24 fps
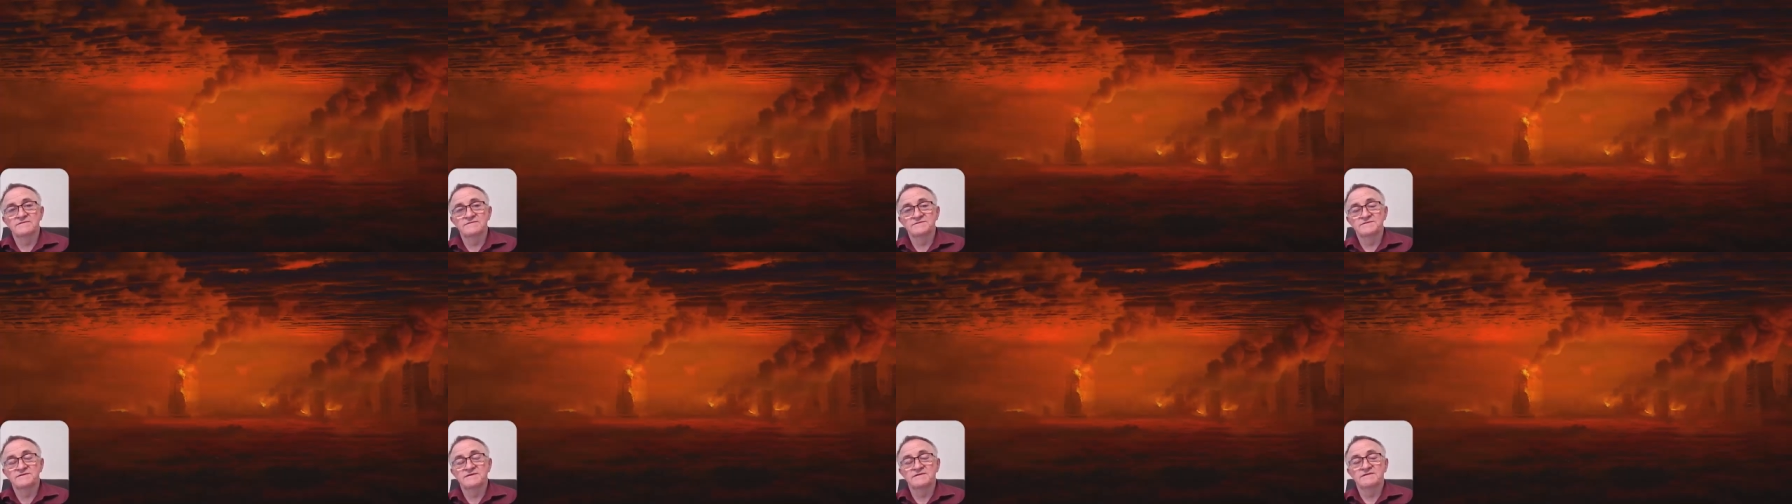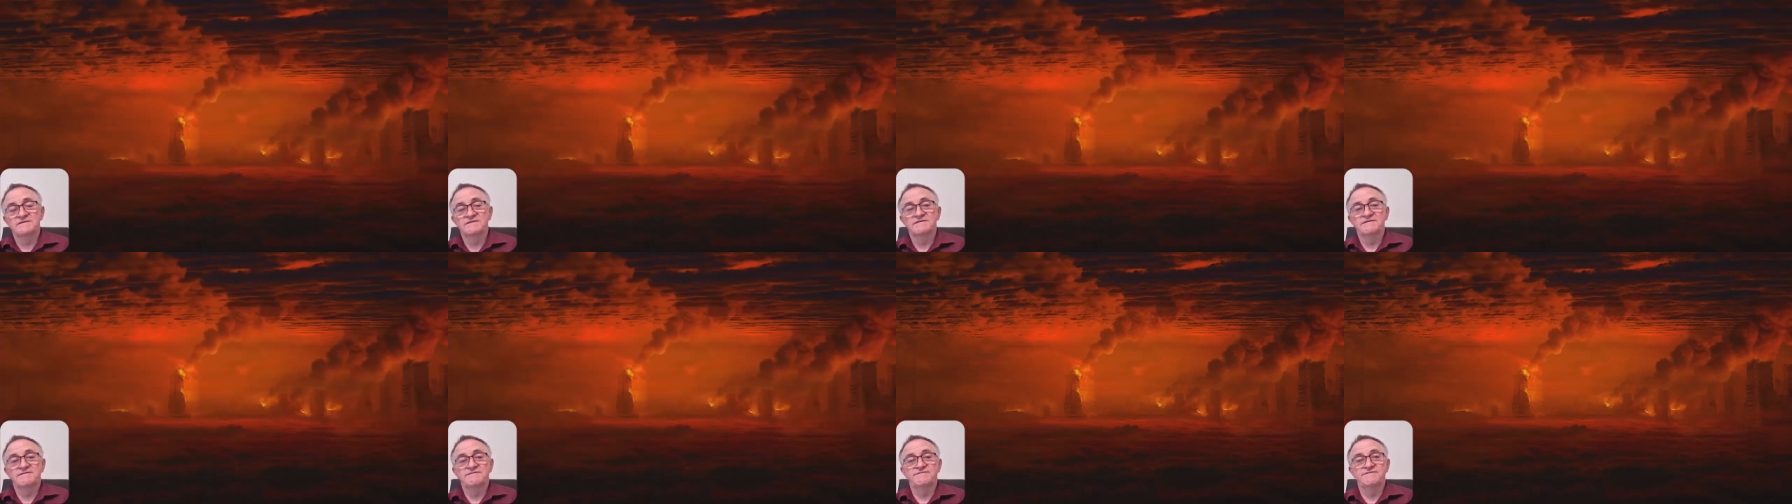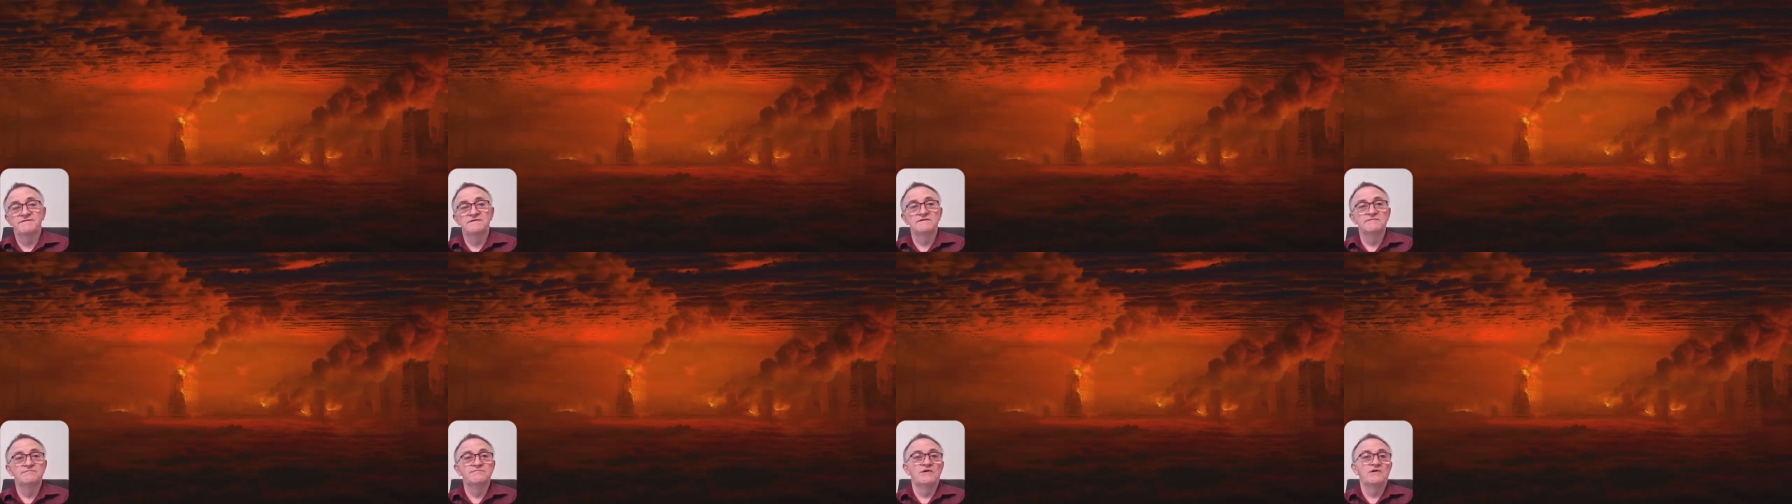of course, at a
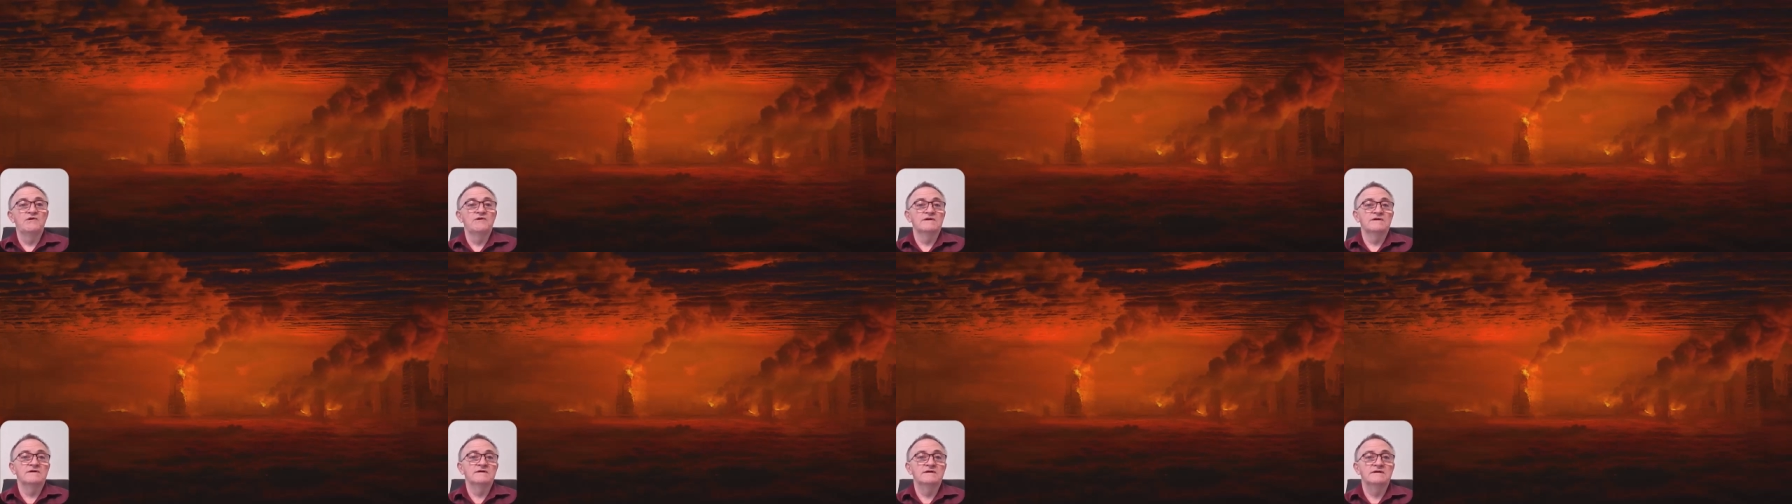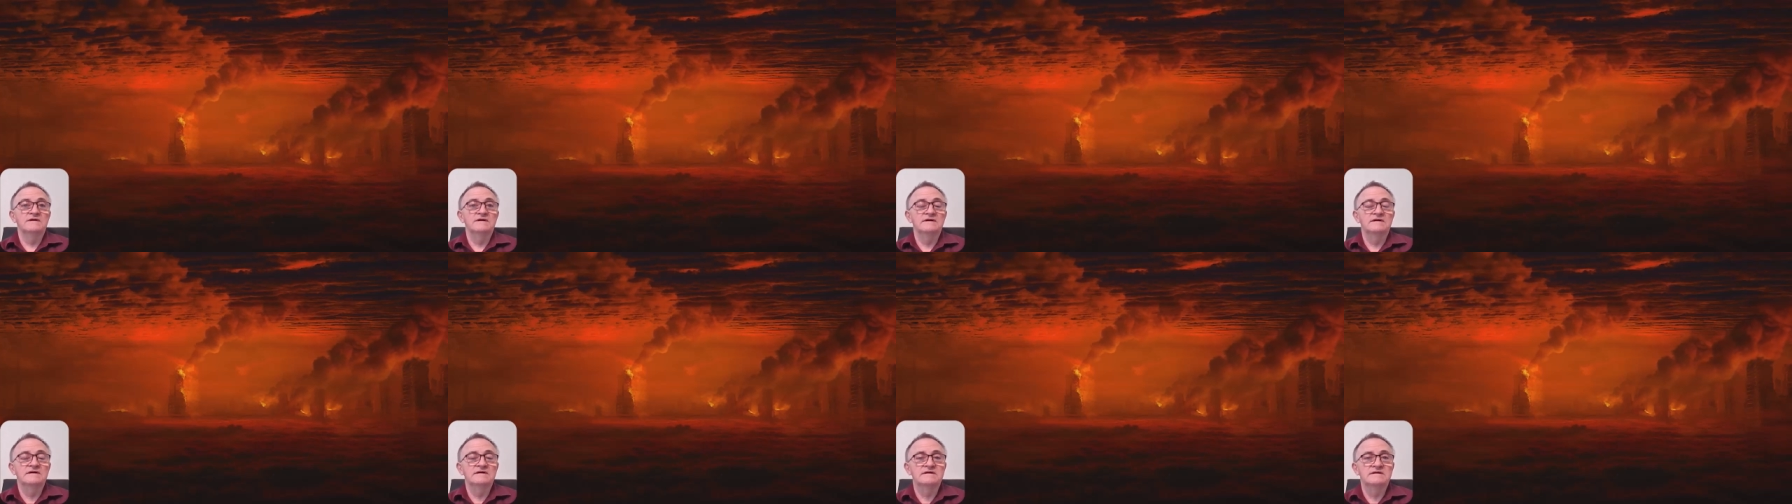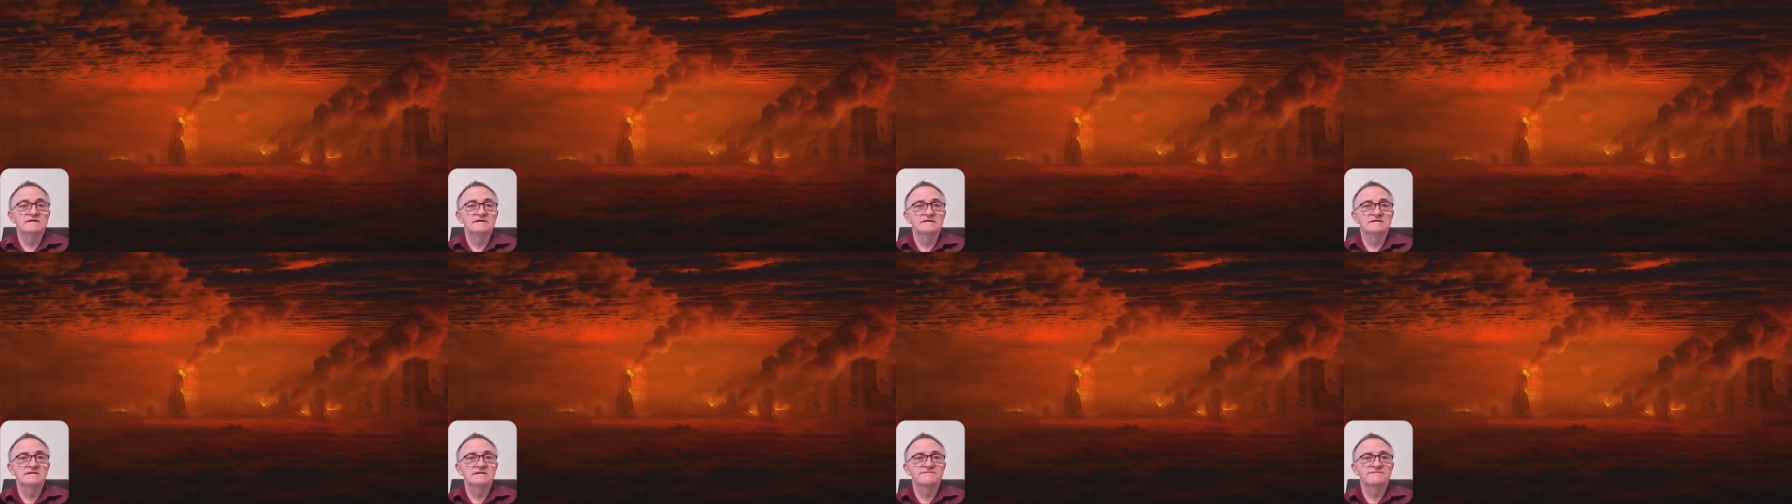
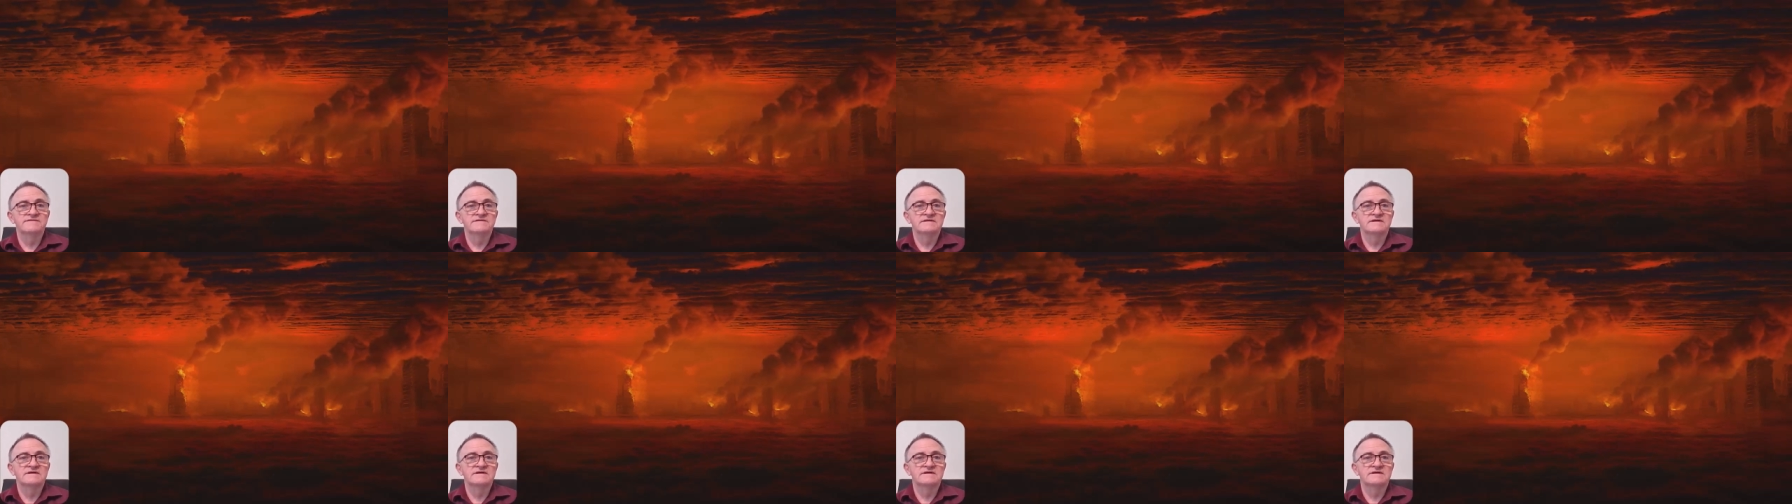full-on